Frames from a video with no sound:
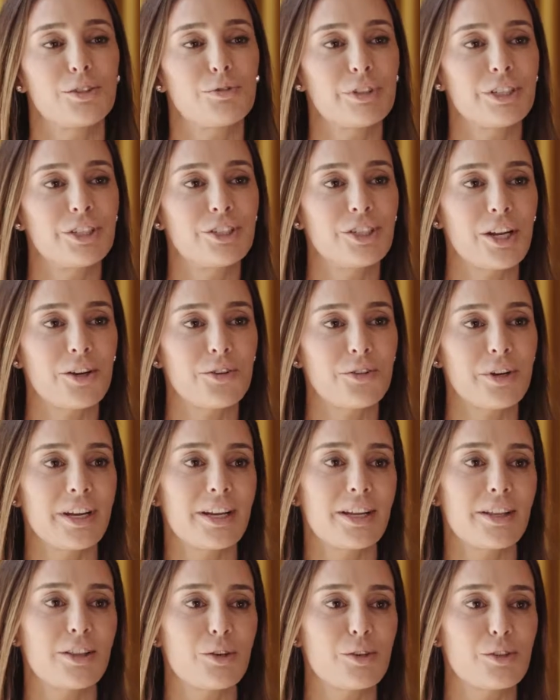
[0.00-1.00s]

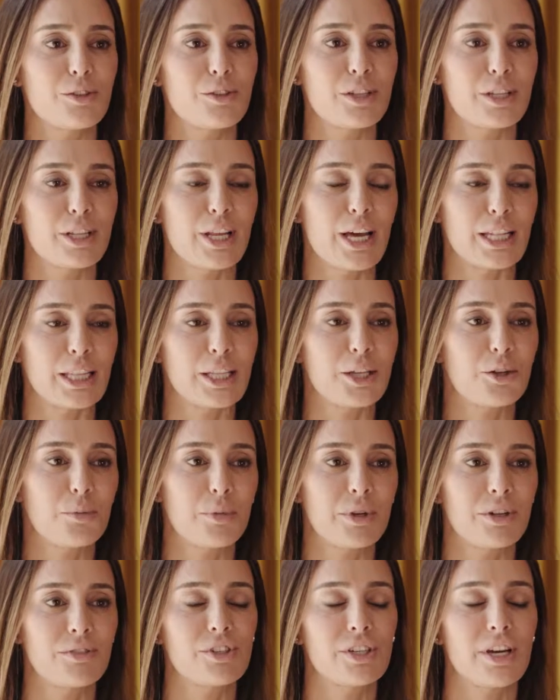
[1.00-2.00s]
regenerate in that little
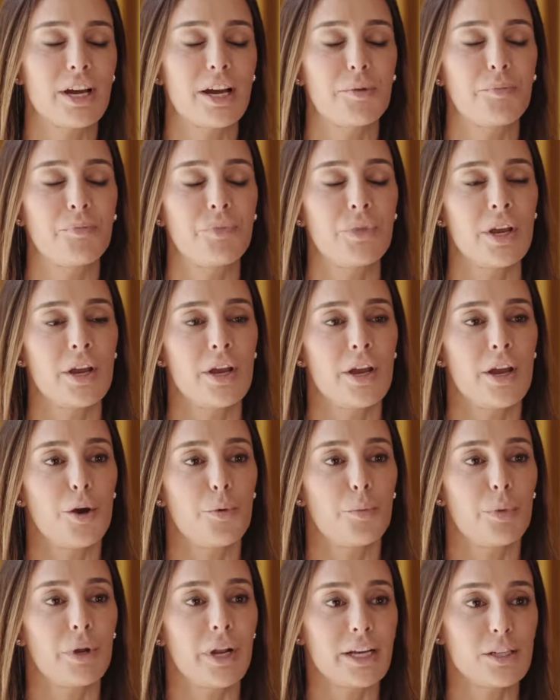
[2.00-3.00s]
bit of time.
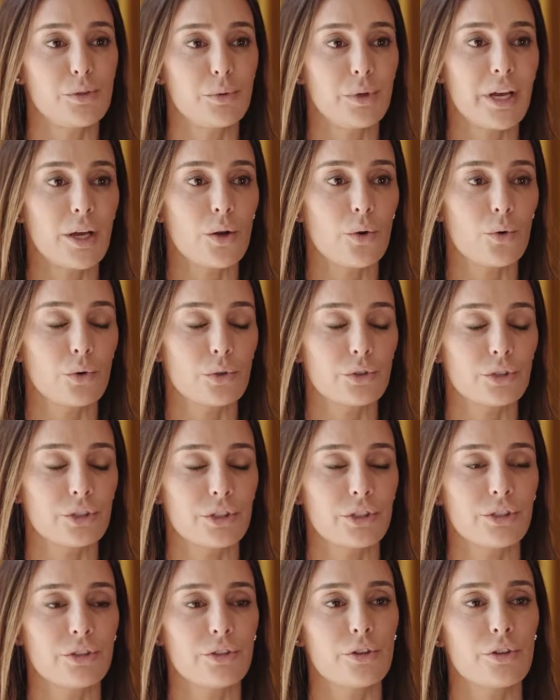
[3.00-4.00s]
But as we get
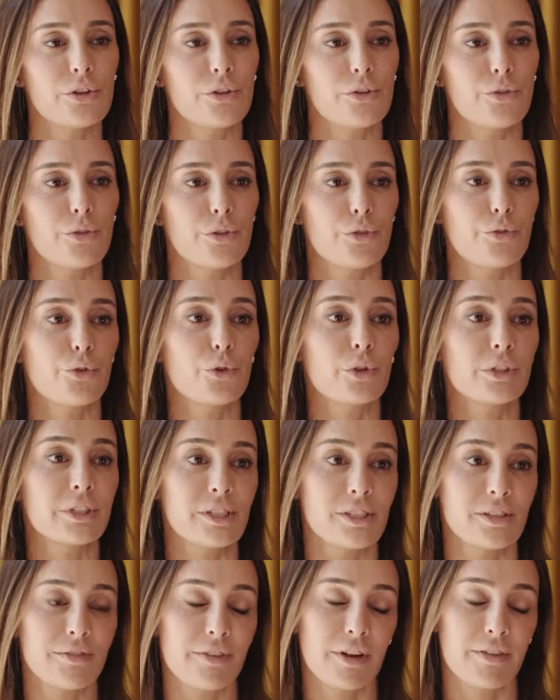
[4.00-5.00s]
older, the
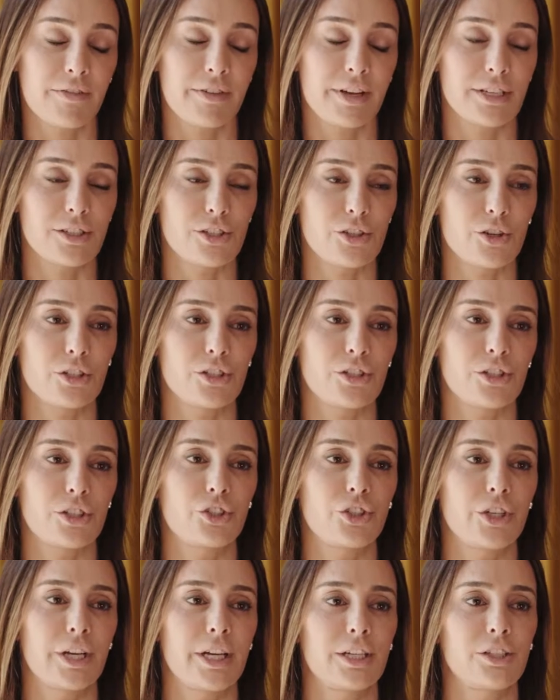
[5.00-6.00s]
fullness of our face starts to
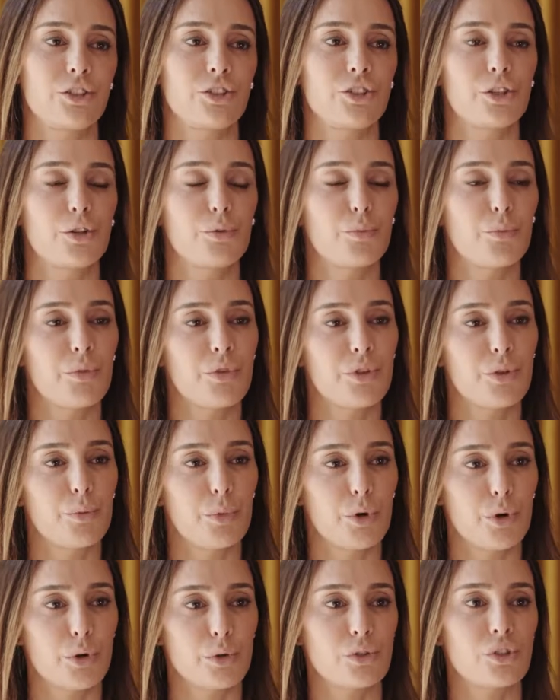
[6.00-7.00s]
change. The
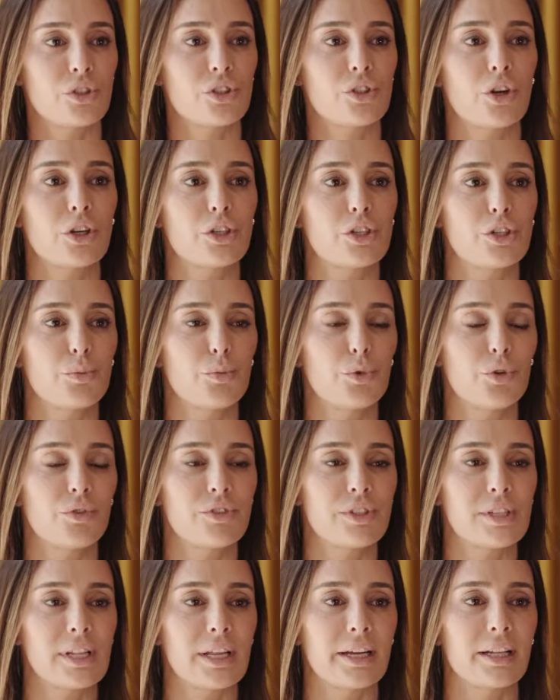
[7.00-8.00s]
bones start to
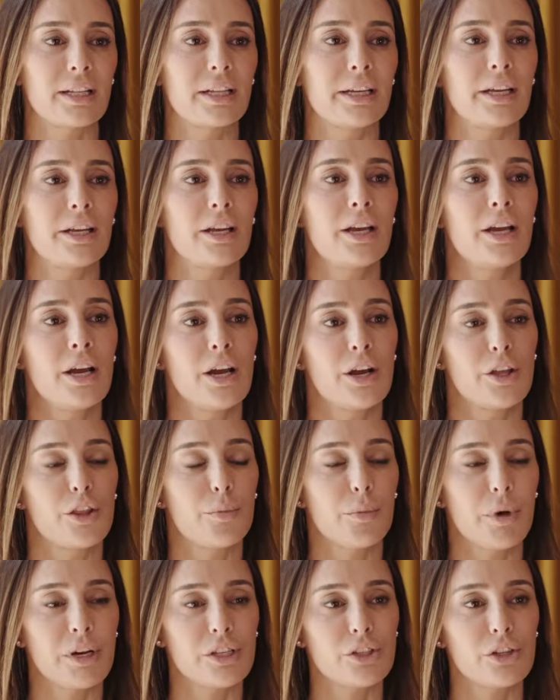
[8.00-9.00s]
move slightly,
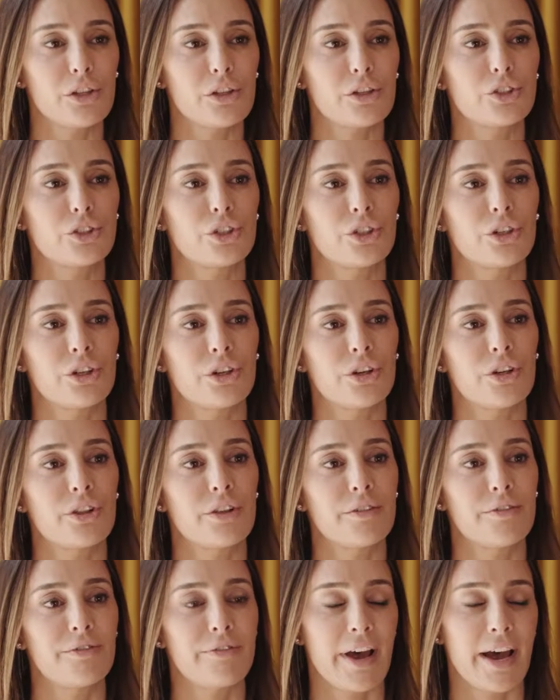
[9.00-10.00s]
the musculature,
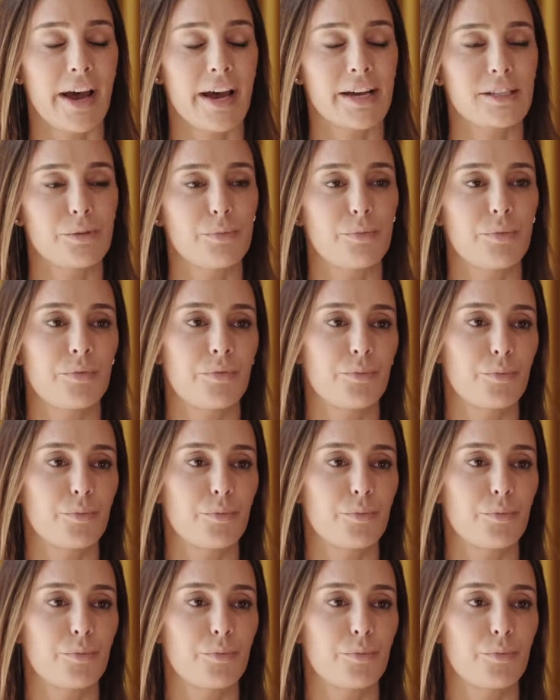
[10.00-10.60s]
the fat